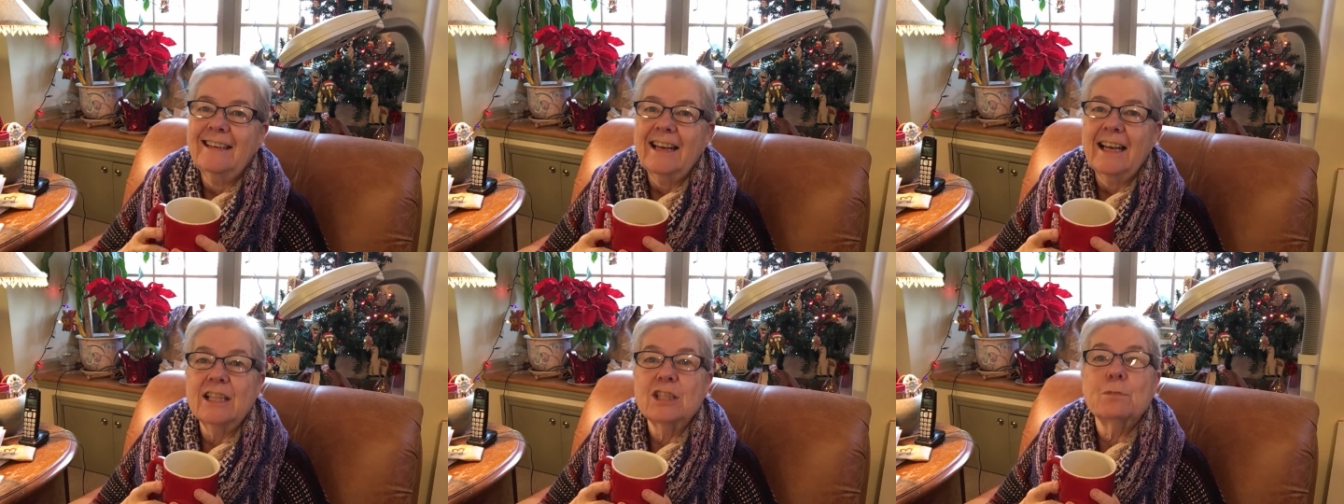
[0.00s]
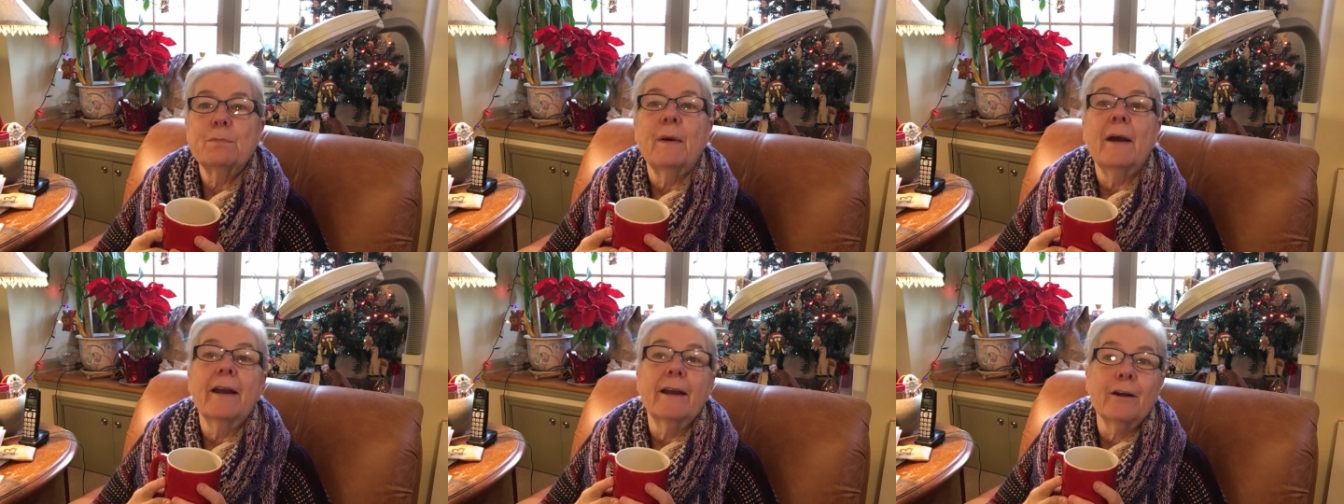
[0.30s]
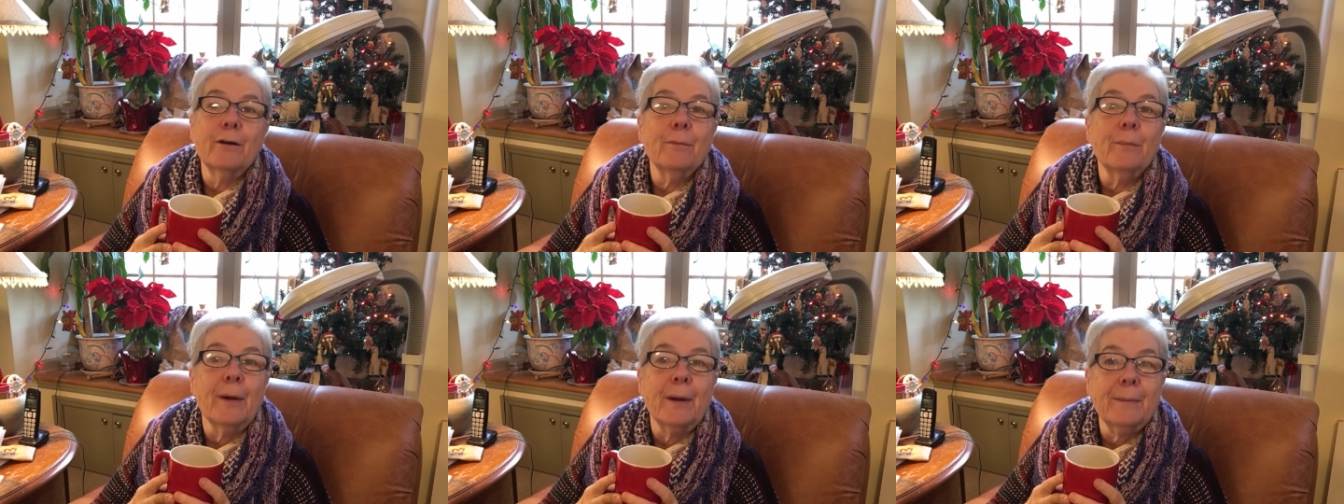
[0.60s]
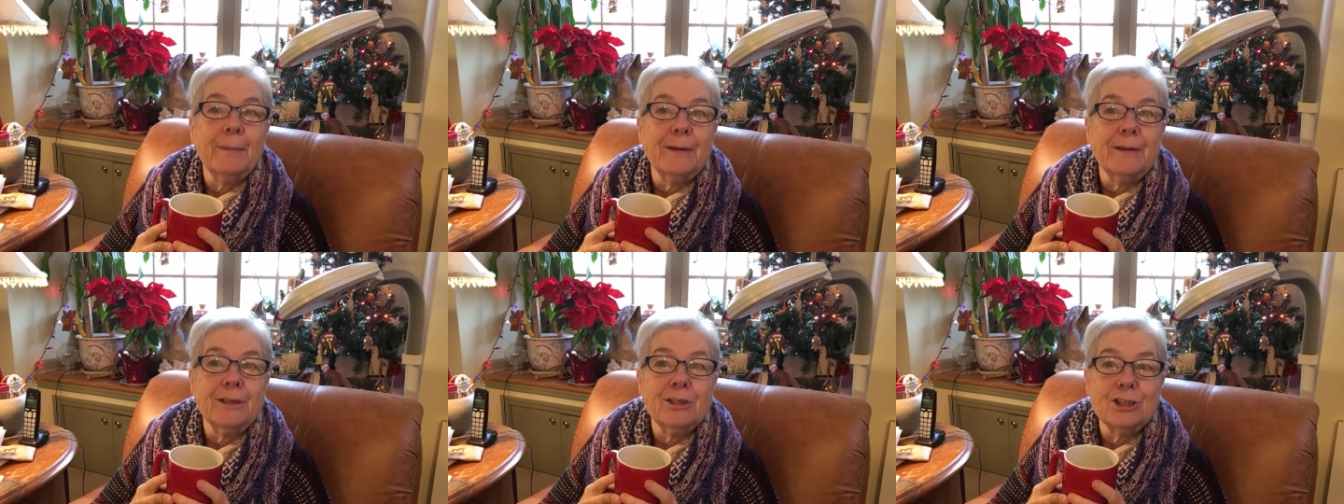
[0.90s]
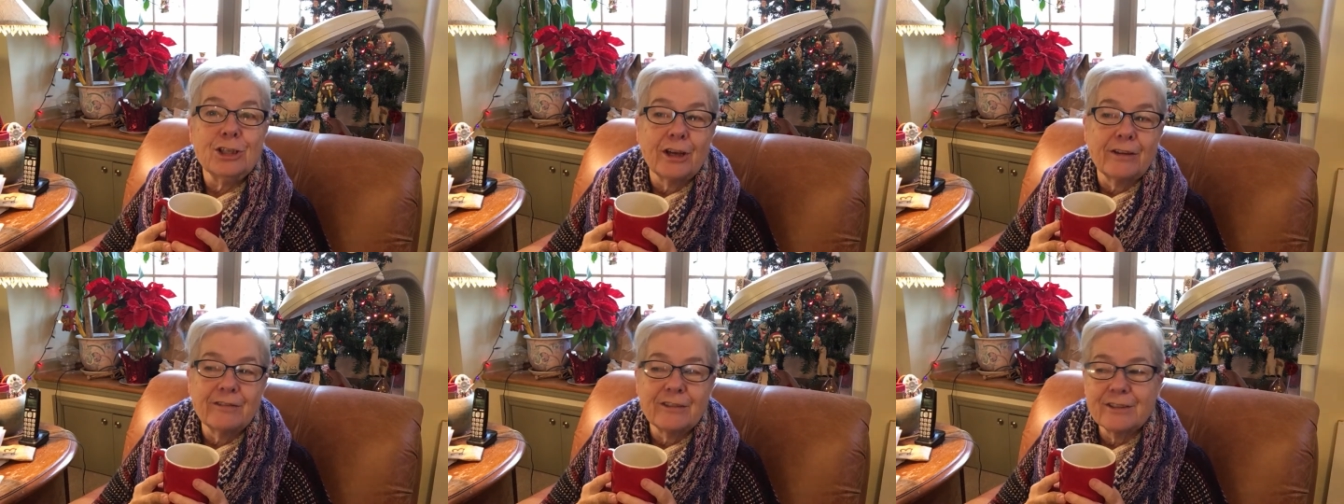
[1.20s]
inspired by me and
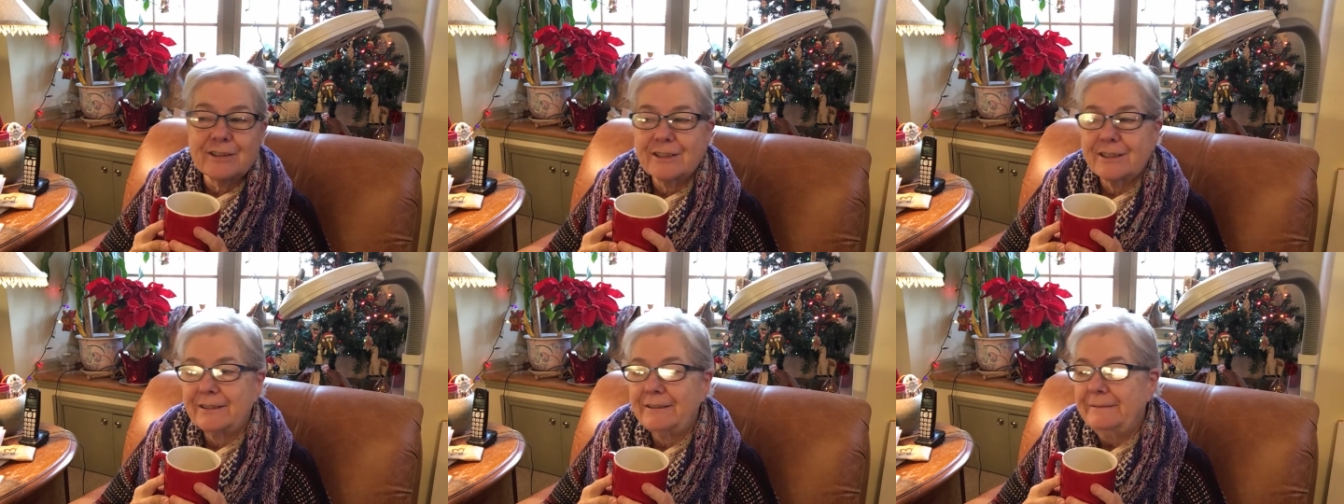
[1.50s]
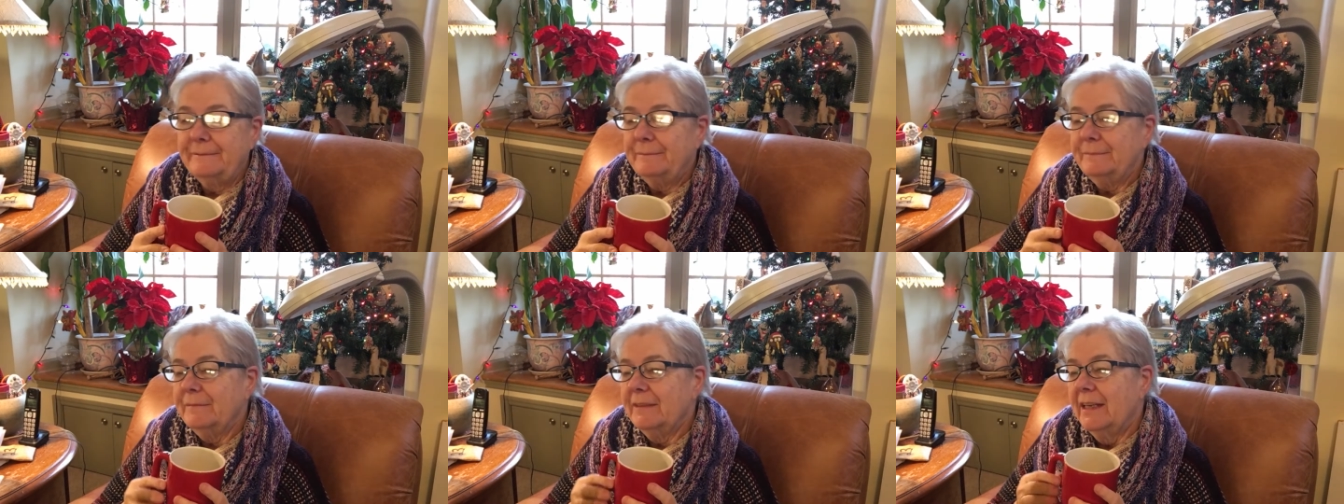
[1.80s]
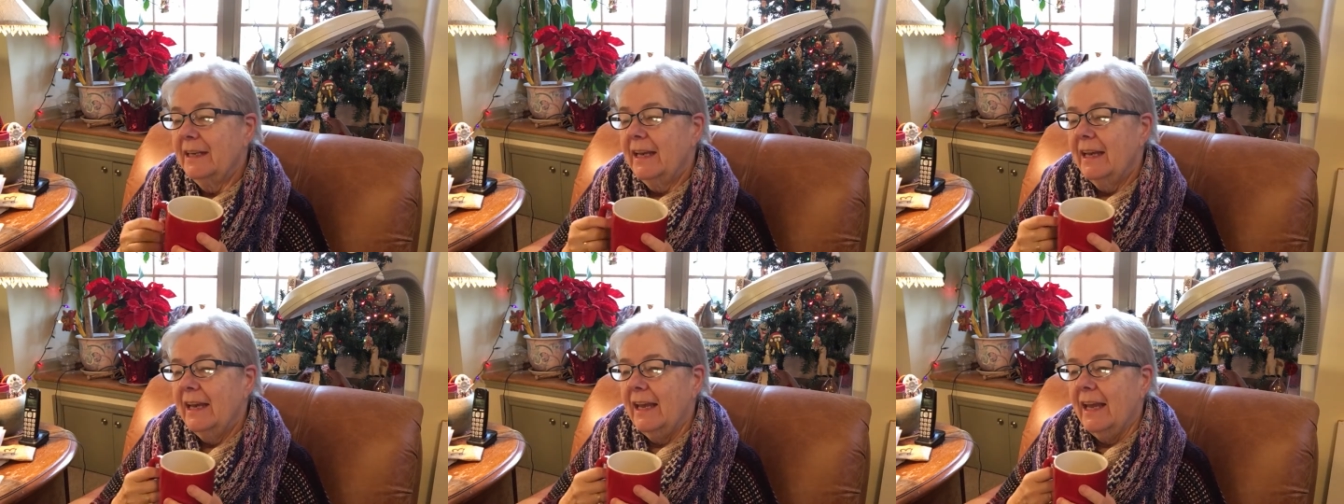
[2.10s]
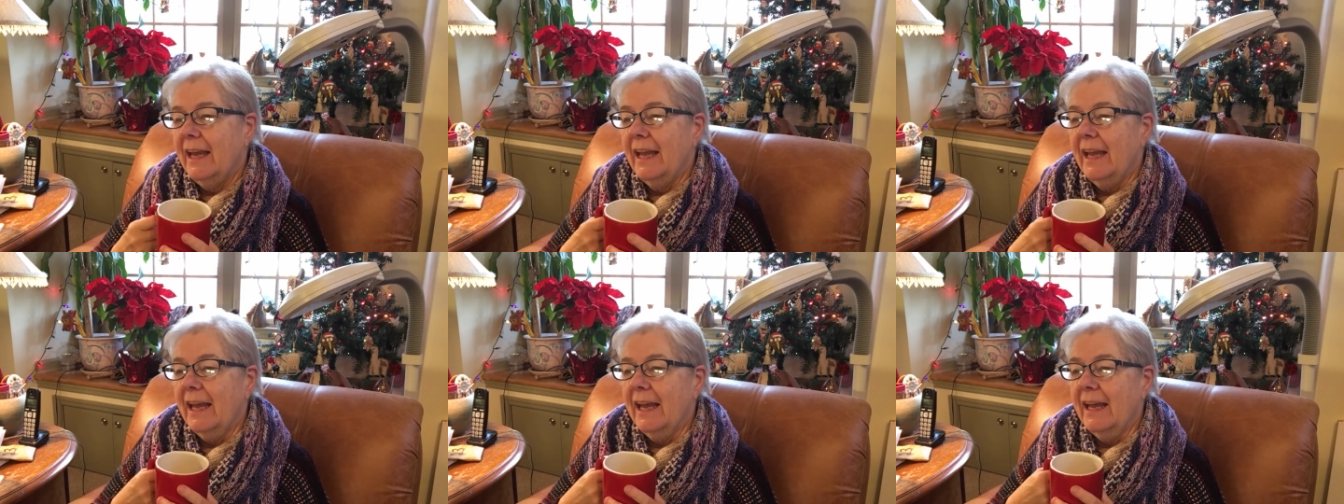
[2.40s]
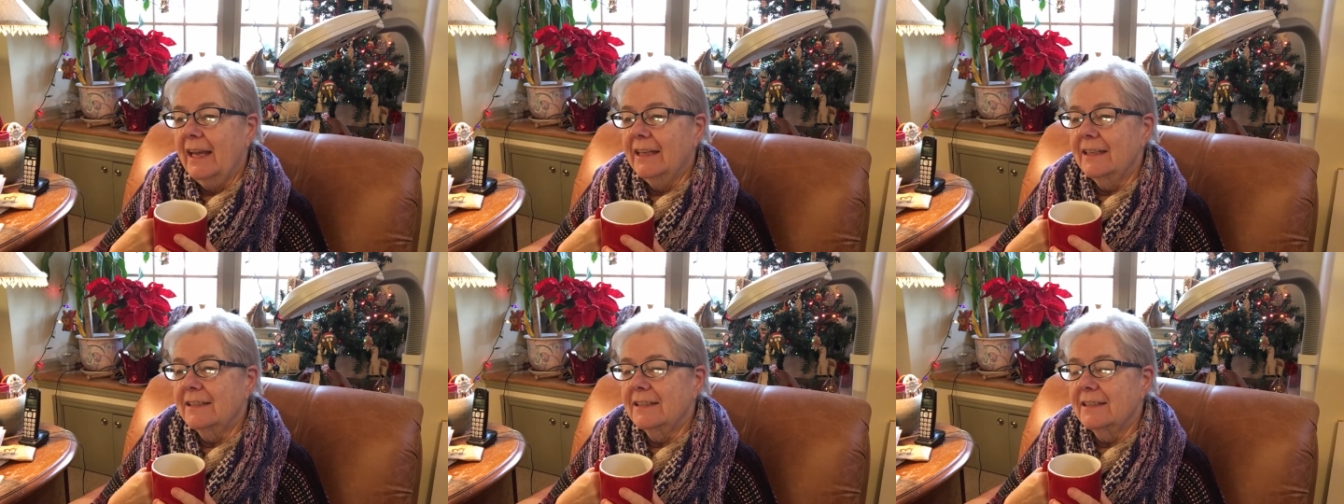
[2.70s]
Chevis,
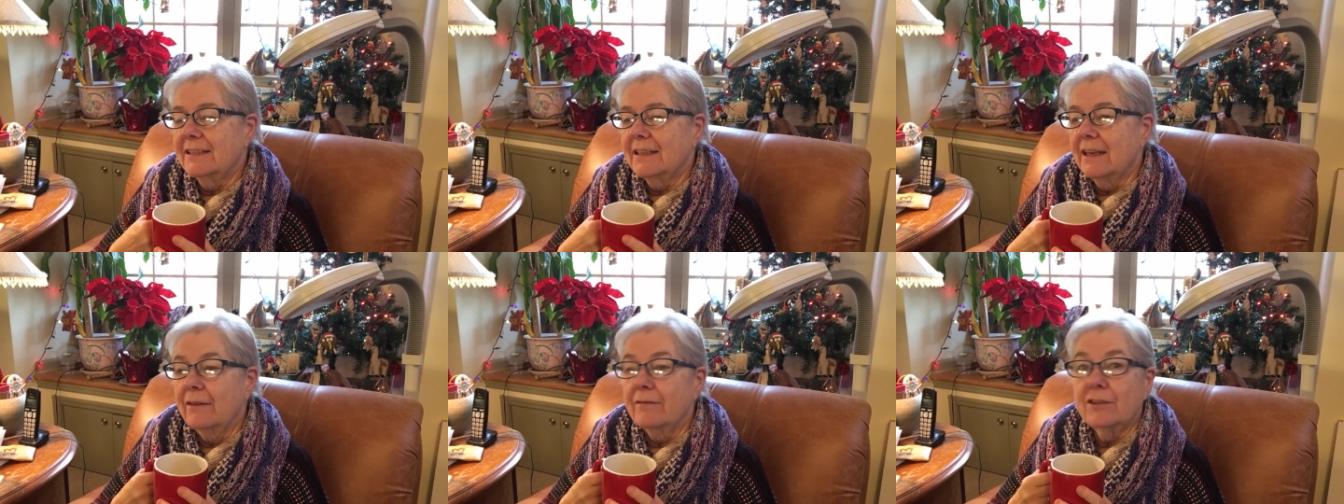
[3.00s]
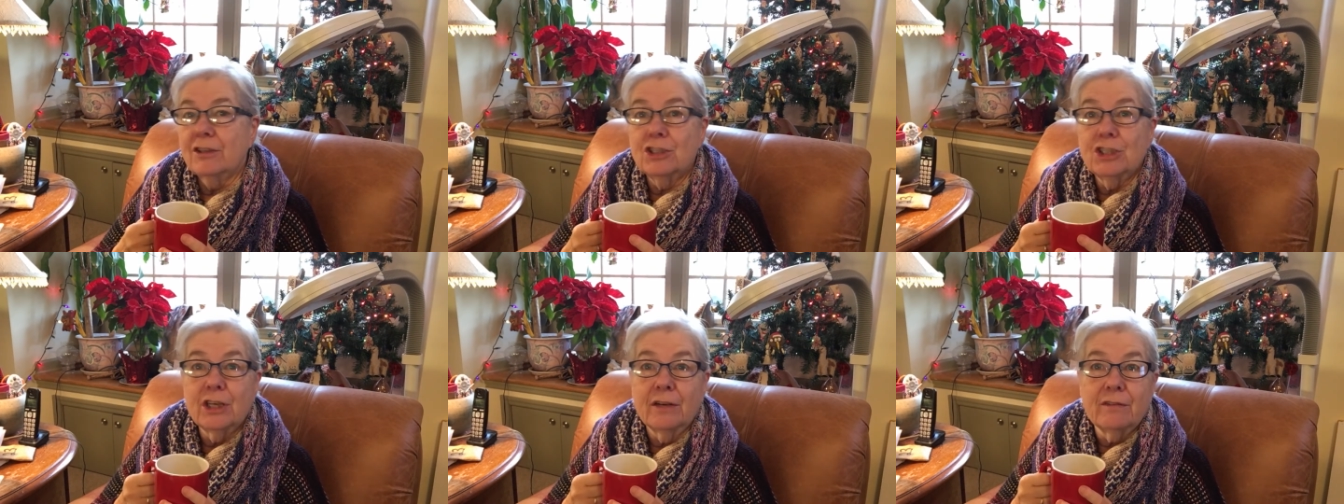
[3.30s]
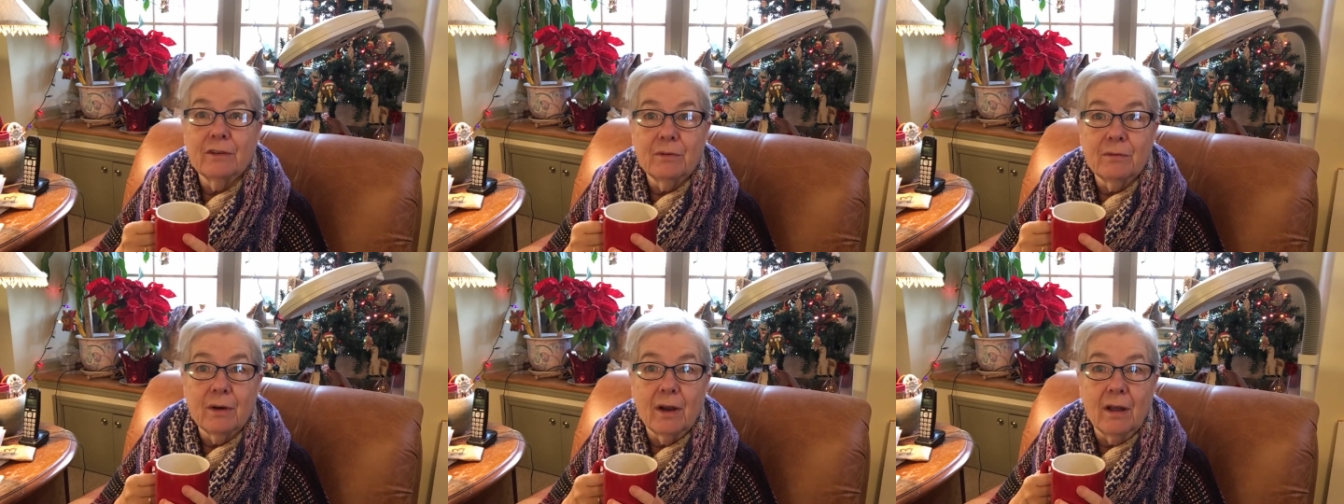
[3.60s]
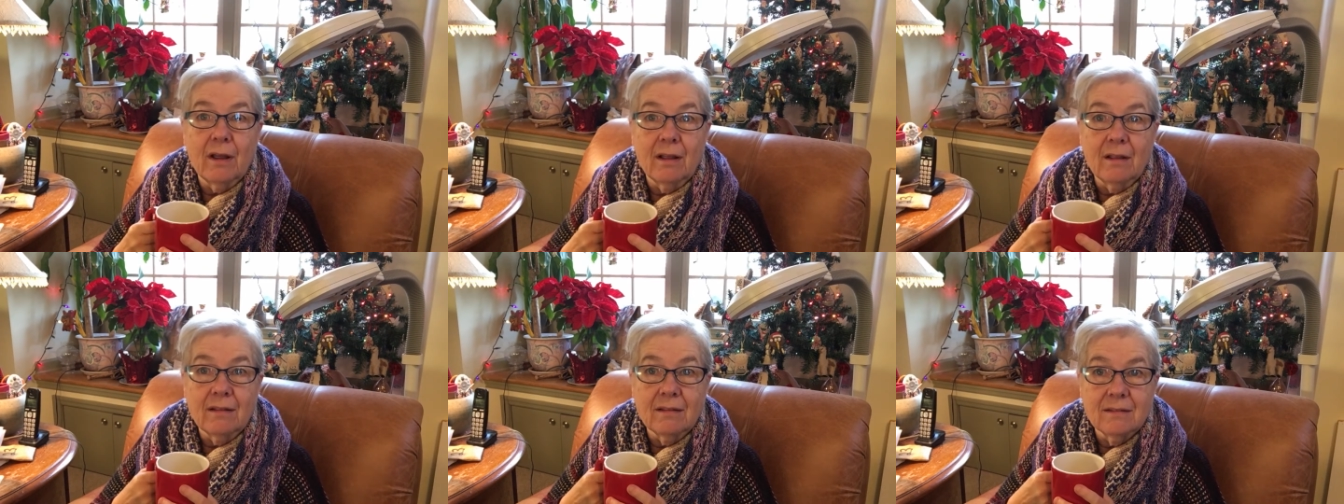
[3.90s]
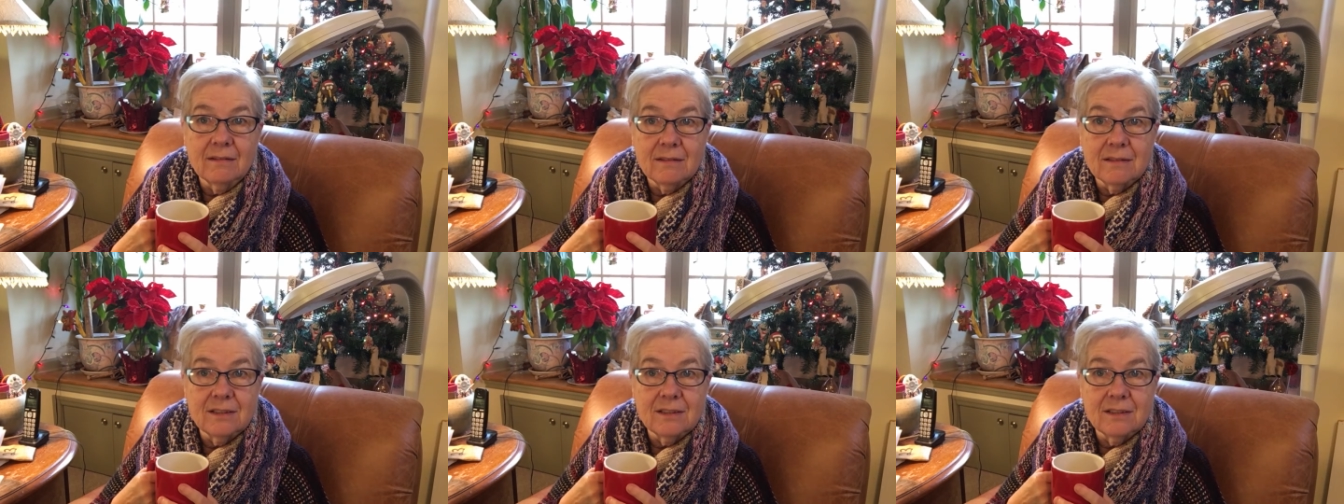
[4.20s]
and of the Chevy Rel